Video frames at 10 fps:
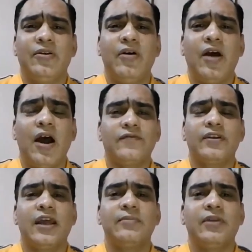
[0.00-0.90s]
half of the
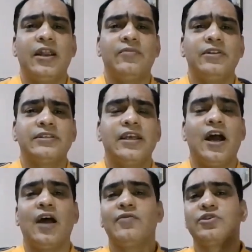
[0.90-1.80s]
time client will say,
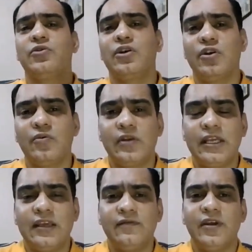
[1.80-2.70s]
I was going on a
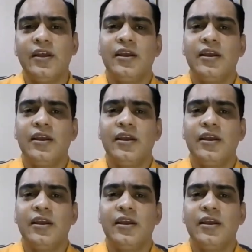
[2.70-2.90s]
leave,